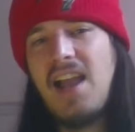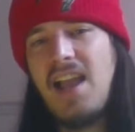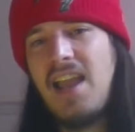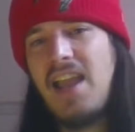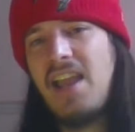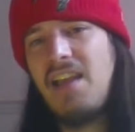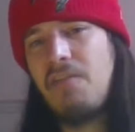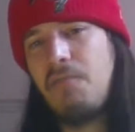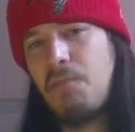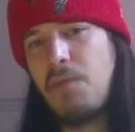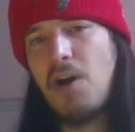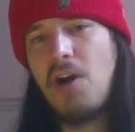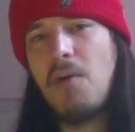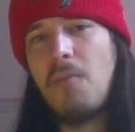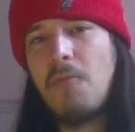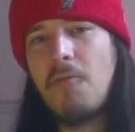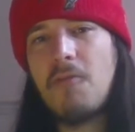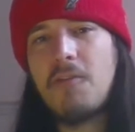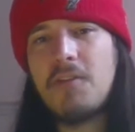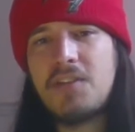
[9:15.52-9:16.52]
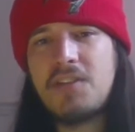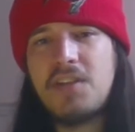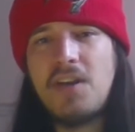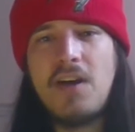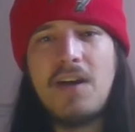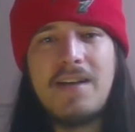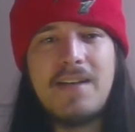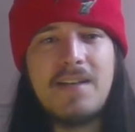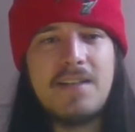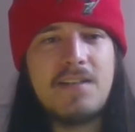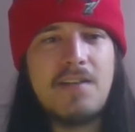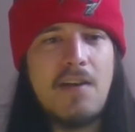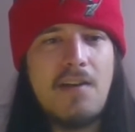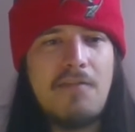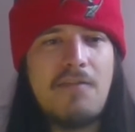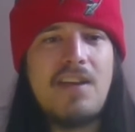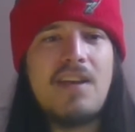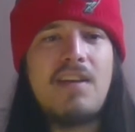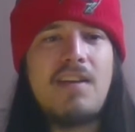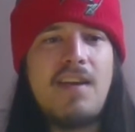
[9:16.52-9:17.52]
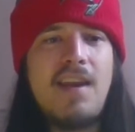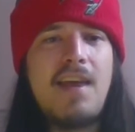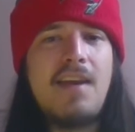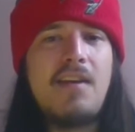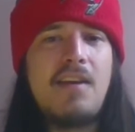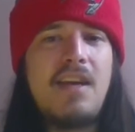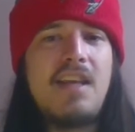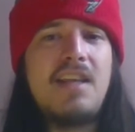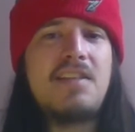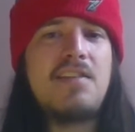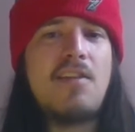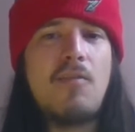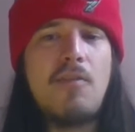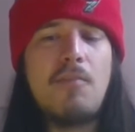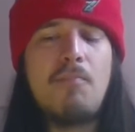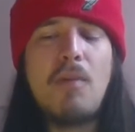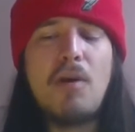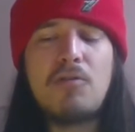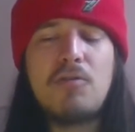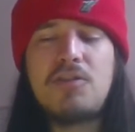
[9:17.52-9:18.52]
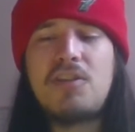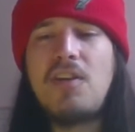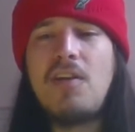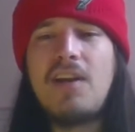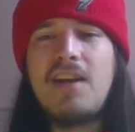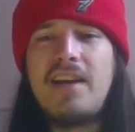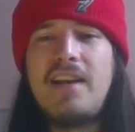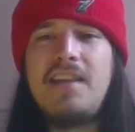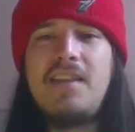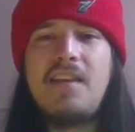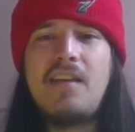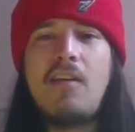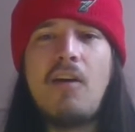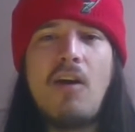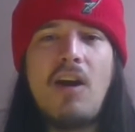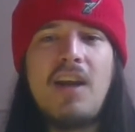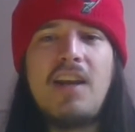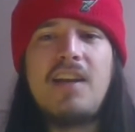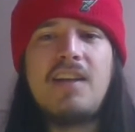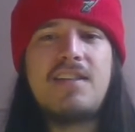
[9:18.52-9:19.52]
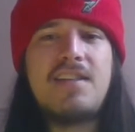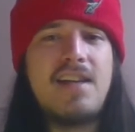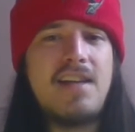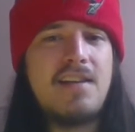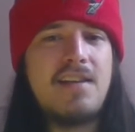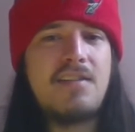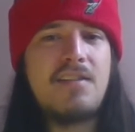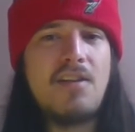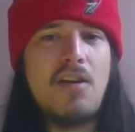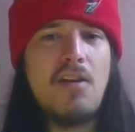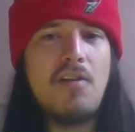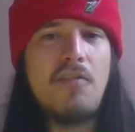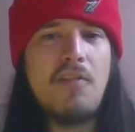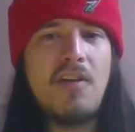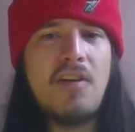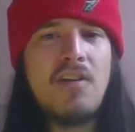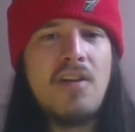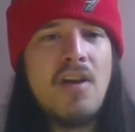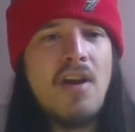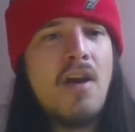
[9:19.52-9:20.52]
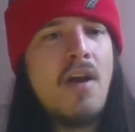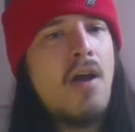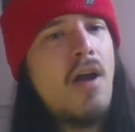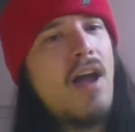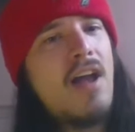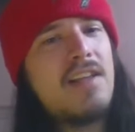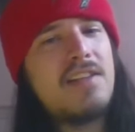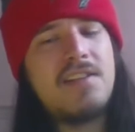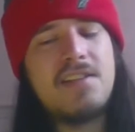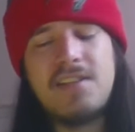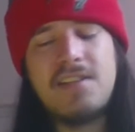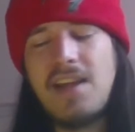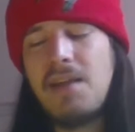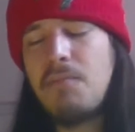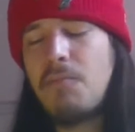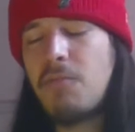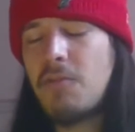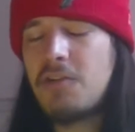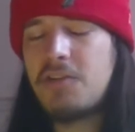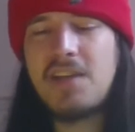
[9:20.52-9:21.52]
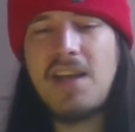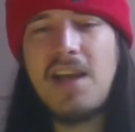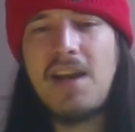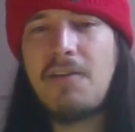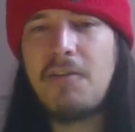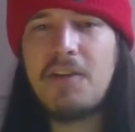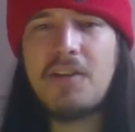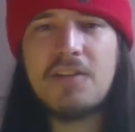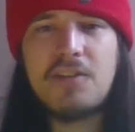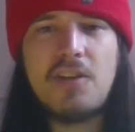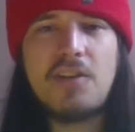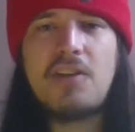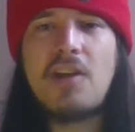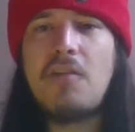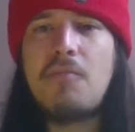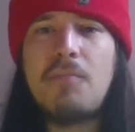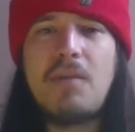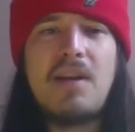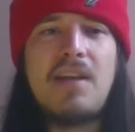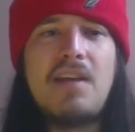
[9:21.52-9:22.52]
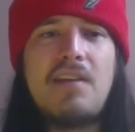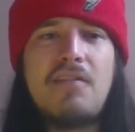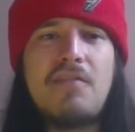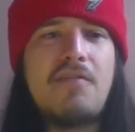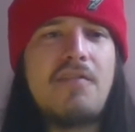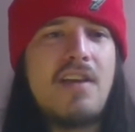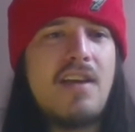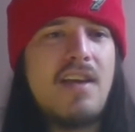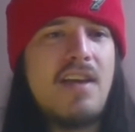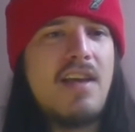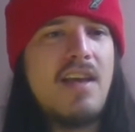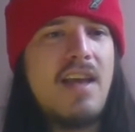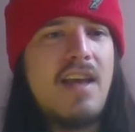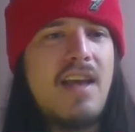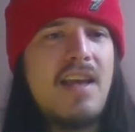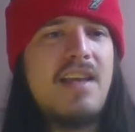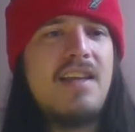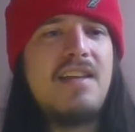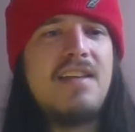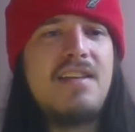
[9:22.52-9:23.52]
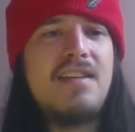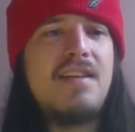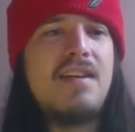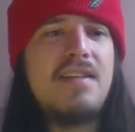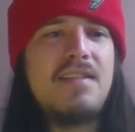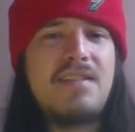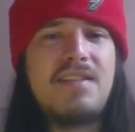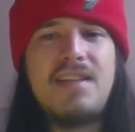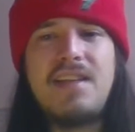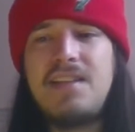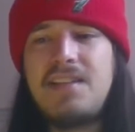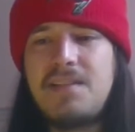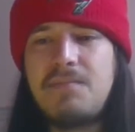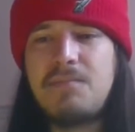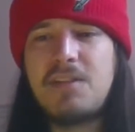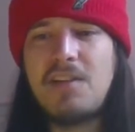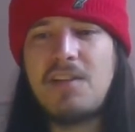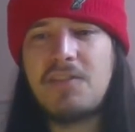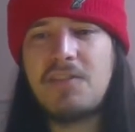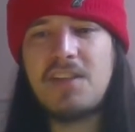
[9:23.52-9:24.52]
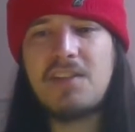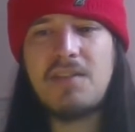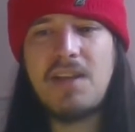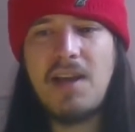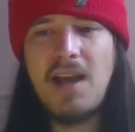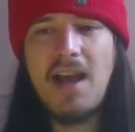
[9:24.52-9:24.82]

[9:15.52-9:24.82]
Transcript: If Palmer retires, I think Glennon is most likely the guy that takes over. As I said, Bruce Arians, I don't believe he sees himself as